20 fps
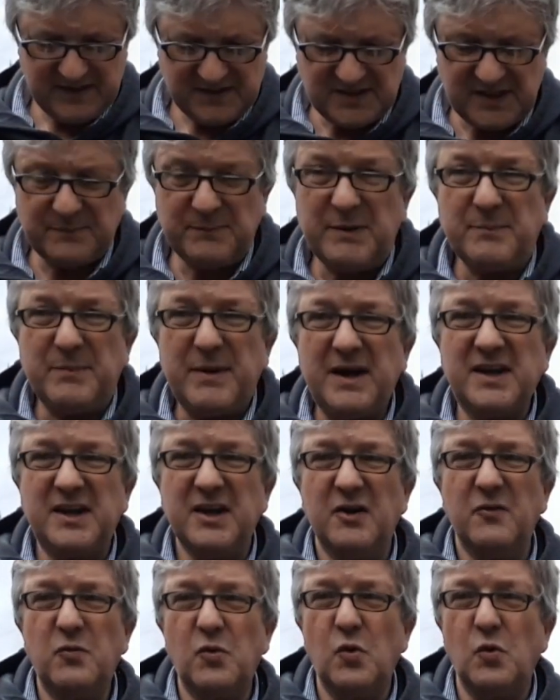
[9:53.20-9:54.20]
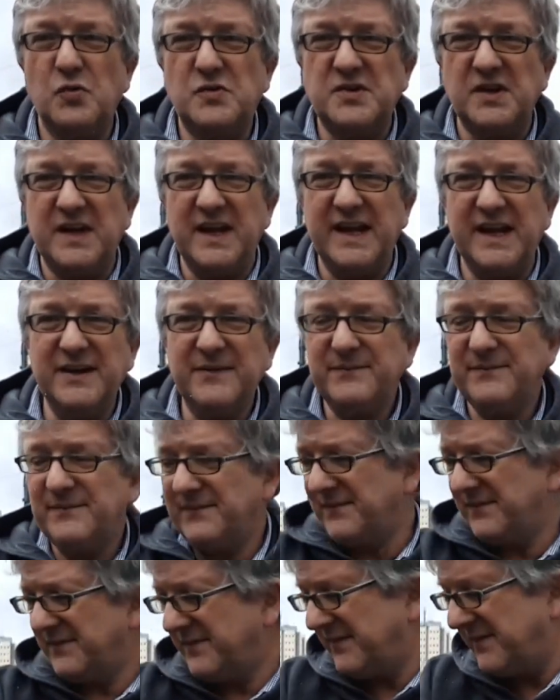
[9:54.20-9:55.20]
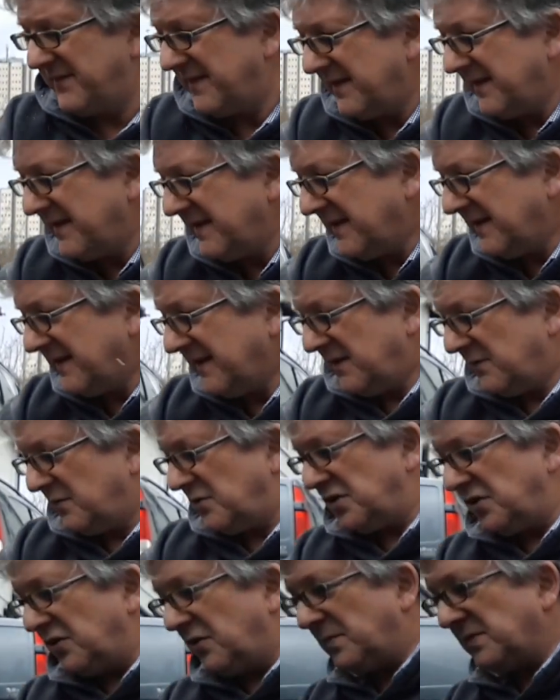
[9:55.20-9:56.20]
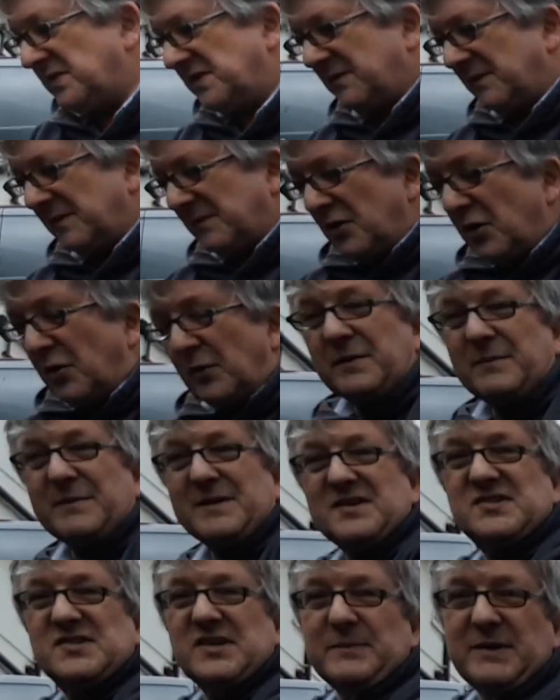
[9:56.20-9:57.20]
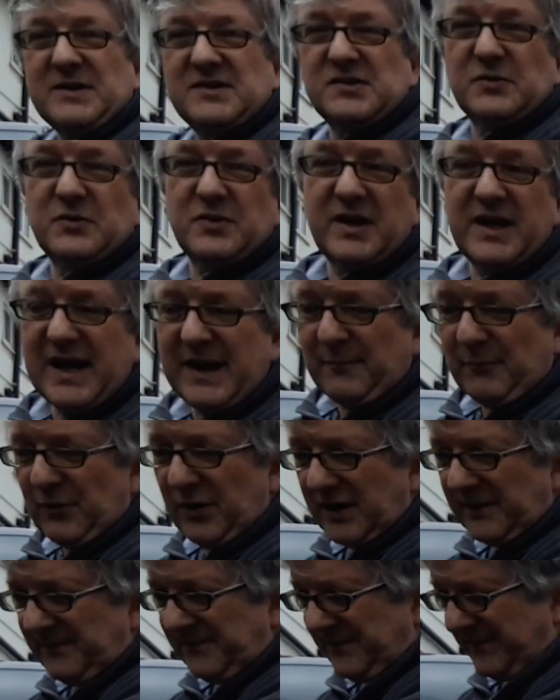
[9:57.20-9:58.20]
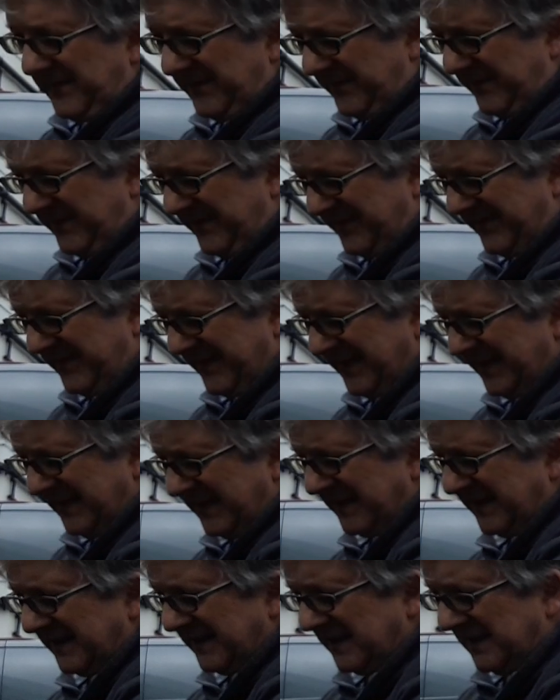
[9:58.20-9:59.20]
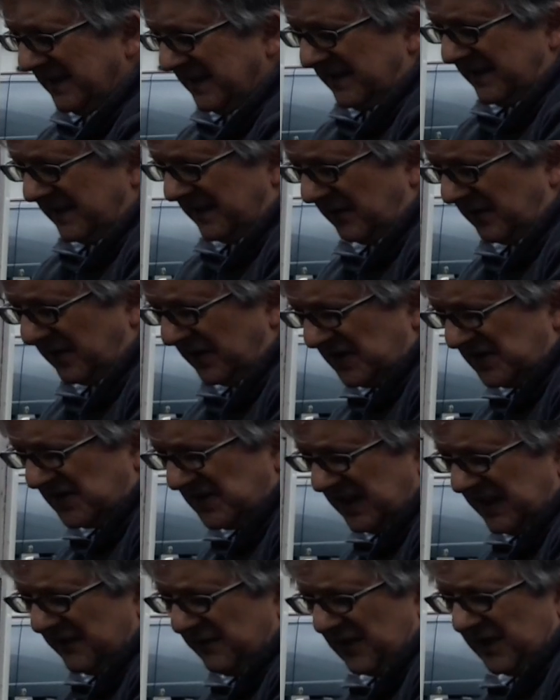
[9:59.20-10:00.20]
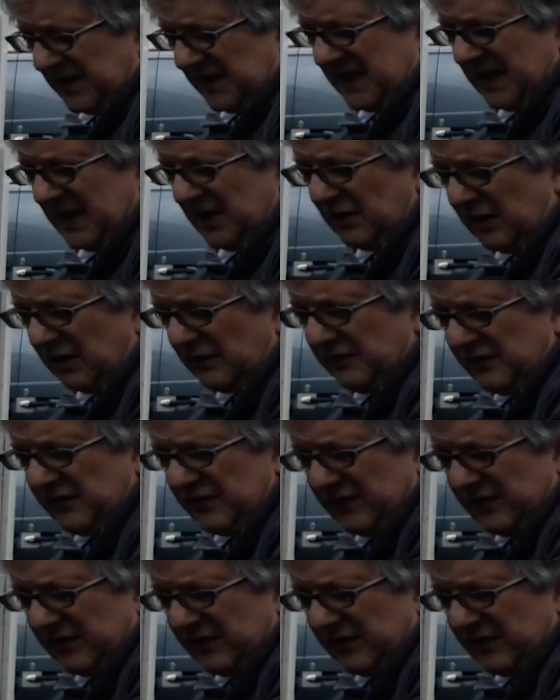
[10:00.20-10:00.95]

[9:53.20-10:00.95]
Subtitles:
Take a bucket of water now. Do you know what? You're not going to see me do on camera. mirror. I'm going to see if I can get all